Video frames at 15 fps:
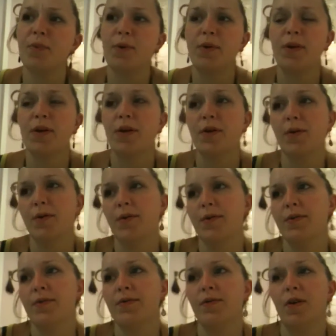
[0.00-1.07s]
you know,
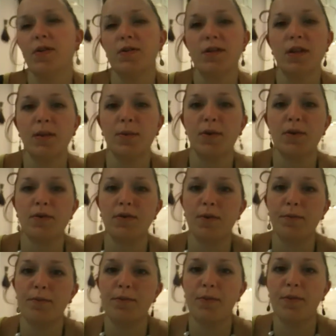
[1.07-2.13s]
false labor
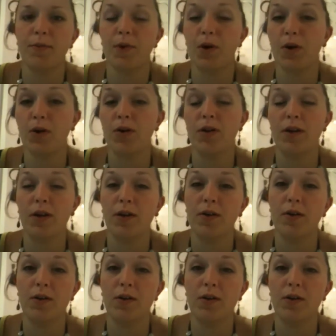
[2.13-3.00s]
from early